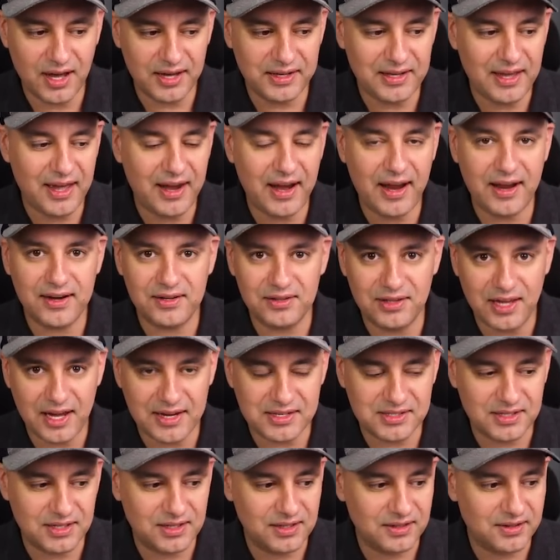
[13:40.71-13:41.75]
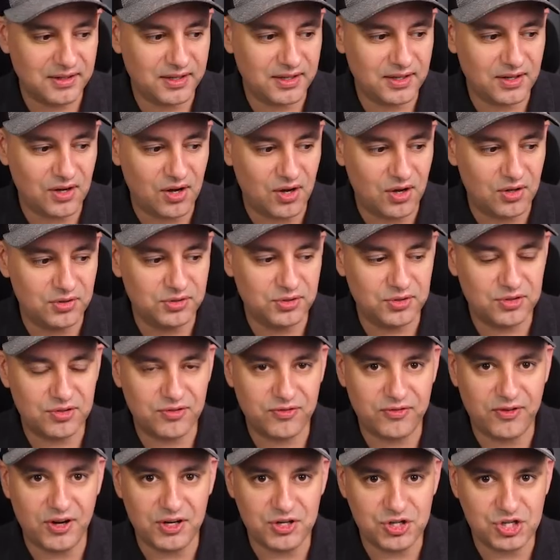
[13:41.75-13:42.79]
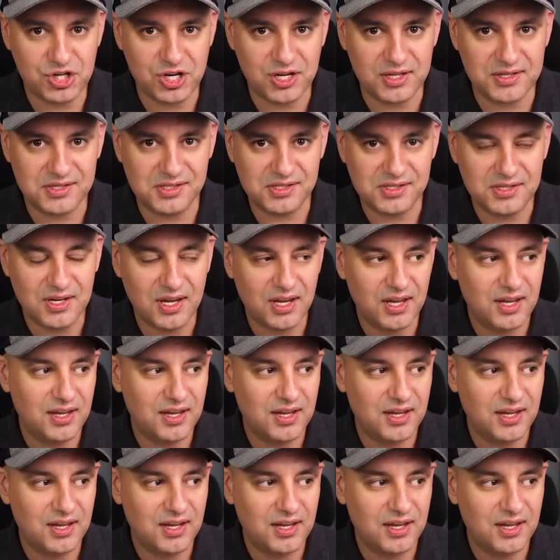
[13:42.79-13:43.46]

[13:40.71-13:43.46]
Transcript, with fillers: I can't analyze anything. All those functions